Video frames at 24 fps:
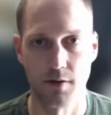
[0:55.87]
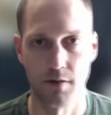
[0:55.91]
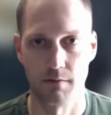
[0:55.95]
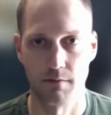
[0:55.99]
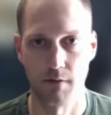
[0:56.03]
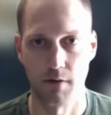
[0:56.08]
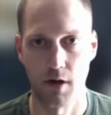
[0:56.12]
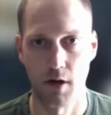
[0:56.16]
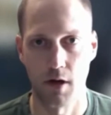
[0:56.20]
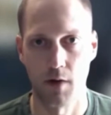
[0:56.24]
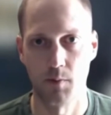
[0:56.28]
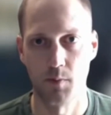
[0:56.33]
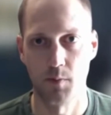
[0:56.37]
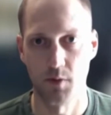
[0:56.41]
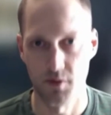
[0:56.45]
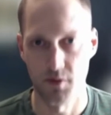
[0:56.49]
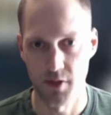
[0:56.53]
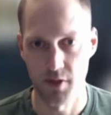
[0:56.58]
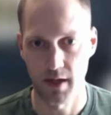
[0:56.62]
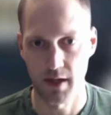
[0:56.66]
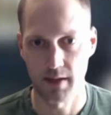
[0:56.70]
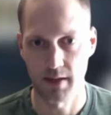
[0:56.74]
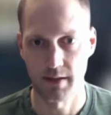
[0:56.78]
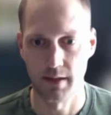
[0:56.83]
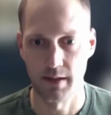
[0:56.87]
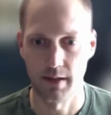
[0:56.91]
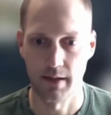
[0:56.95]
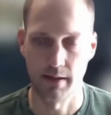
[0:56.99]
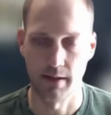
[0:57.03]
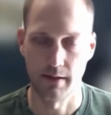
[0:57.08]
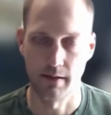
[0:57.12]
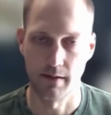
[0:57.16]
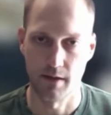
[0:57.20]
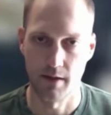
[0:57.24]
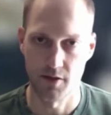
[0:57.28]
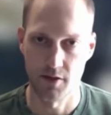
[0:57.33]
are are
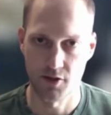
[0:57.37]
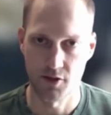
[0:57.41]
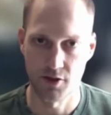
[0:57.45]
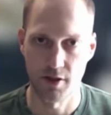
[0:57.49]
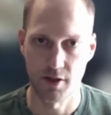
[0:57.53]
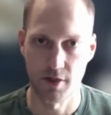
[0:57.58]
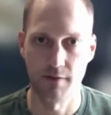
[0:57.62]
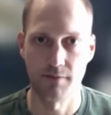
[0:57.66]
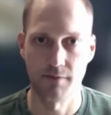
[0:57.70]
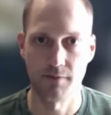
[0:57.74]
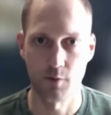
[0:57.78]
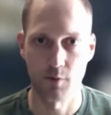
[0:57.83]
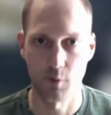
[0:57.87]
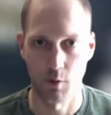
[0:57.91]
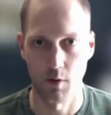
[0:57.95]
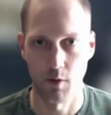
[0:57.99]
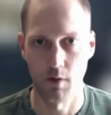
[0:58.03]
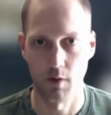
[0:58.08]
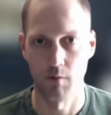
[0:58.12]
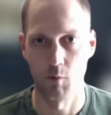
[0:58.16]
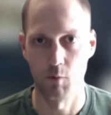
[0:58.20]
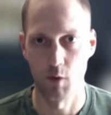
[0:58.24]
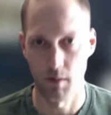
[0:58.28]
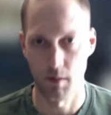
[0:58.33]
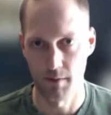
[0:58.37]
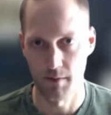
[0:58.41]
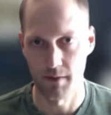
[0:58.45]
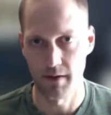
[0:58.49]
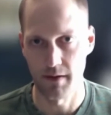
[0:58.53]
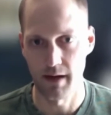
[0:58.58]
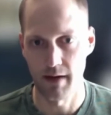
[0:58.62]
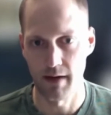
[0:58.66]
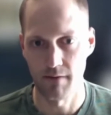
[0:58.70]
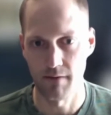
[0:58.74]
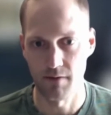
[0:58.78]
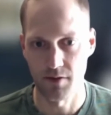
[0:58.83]
projecting a shift toward warmer
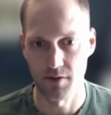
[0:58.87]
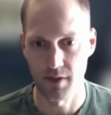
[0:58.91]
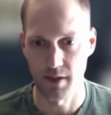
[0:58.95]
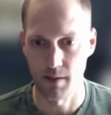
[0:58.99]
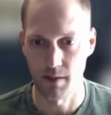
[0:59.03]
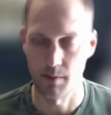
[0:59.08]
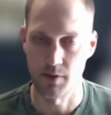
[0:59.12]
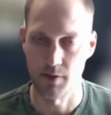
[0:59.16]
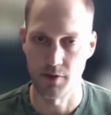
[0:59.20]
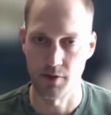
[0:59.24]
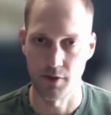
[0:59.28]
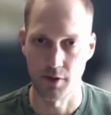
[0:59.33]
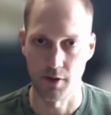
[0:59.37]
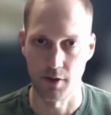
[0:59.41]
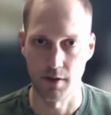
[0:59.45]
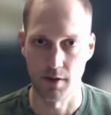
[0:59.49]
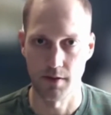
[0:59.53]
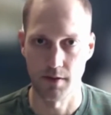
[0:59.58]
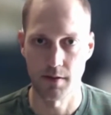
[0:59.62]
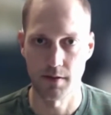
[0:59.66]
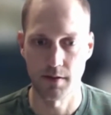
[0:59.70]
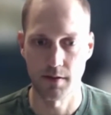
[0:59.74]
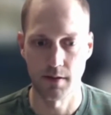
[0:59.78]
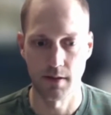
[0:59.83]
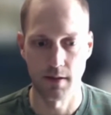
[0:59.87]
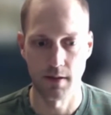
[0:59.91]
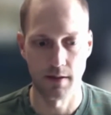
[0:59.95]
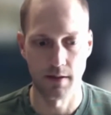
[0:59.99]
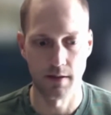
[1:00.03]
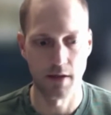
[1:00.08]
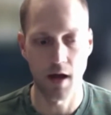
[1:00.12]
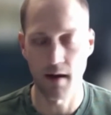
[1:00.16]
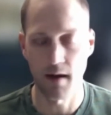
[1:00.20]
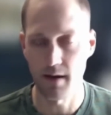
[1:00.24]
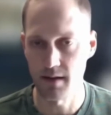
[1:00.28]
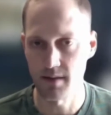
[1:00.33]
than average temperatures, not